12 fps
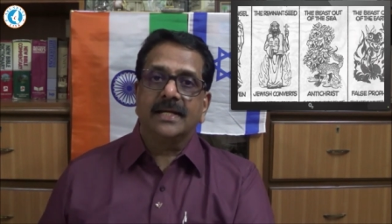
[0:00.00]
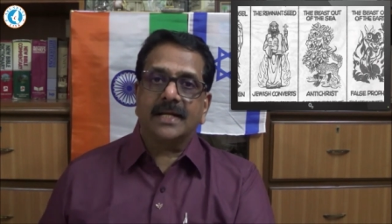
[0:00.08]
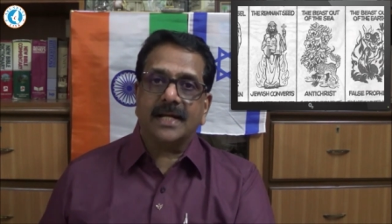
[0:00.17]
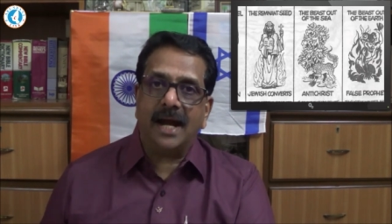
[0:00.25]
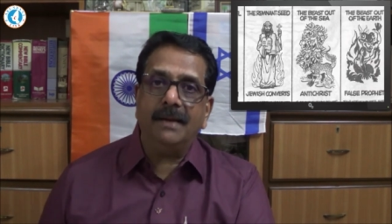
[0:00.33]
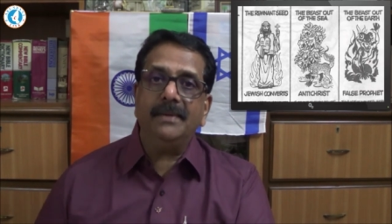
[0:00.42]

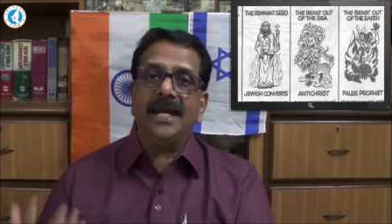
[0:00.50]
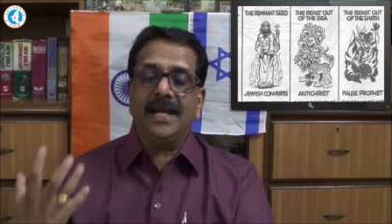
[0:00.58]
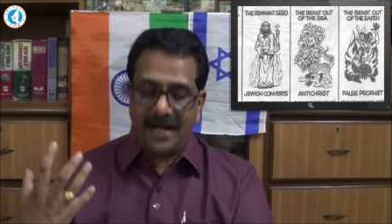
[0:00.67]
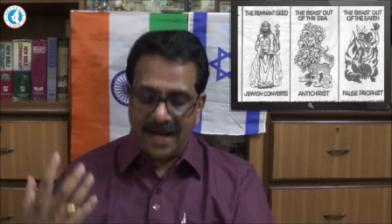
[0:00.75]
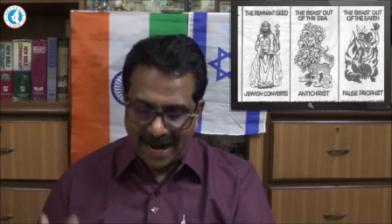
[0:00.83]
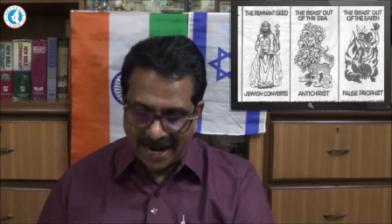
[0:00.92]

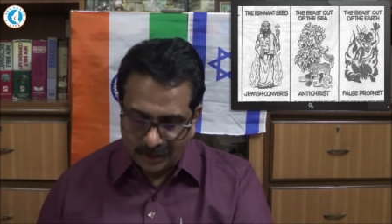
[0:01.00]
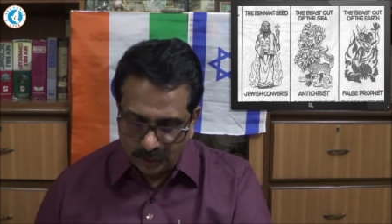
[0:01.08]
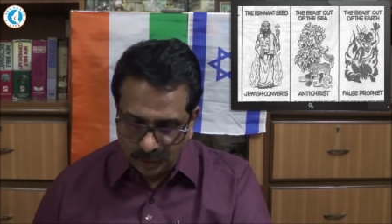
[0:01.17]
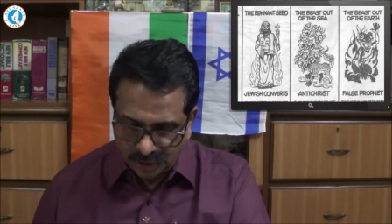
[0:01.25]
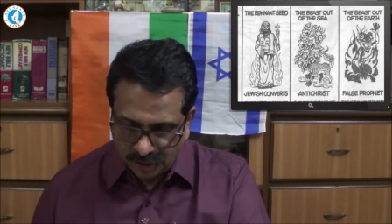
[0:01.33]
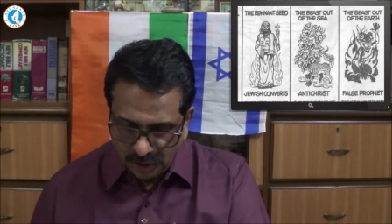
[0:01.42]
coming
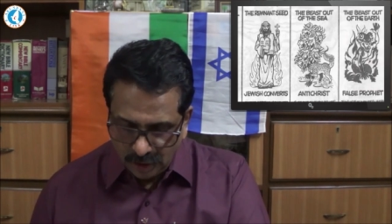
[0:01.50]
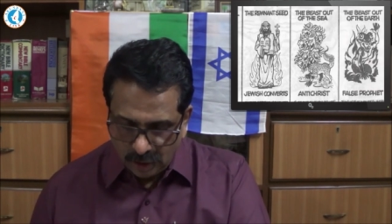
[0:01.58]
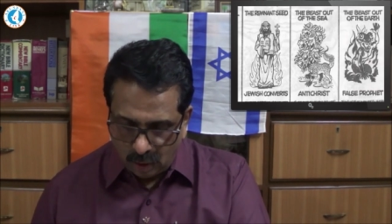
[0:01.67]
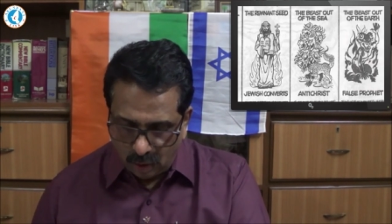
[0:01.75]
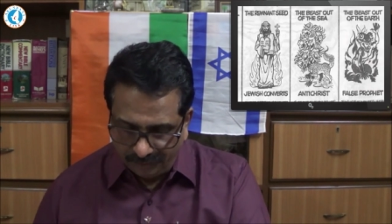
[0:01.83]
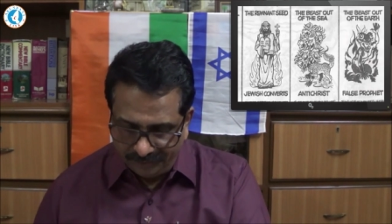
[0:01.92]
out
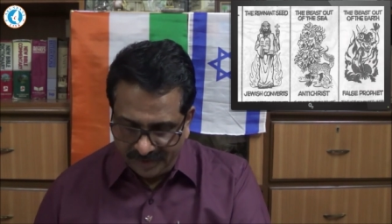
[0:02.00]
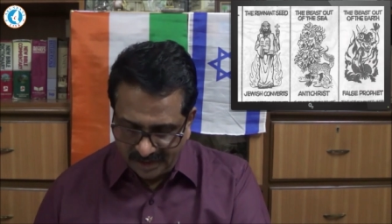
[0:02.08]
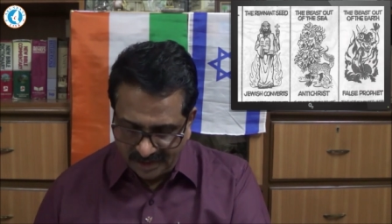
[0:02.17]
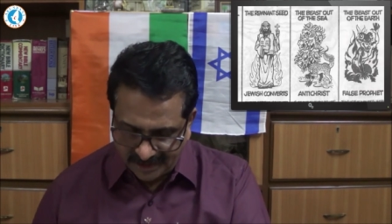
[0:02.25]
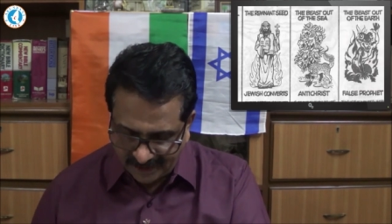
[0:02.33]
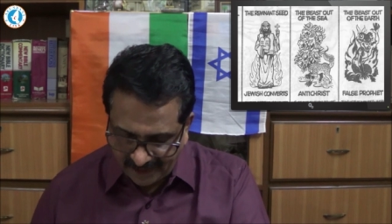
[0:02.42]
of the
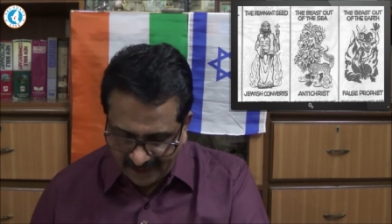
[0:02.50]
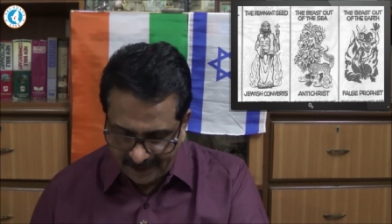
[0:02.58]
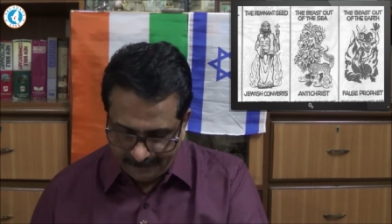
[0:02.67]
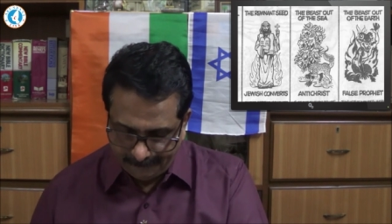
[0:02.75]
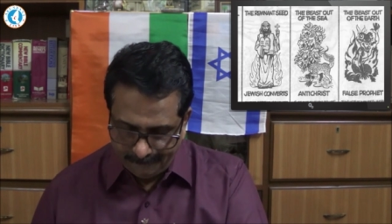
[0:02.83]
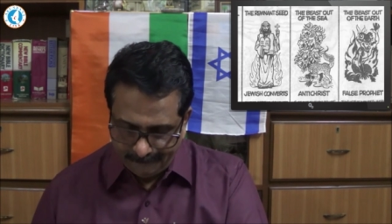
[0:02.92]
sea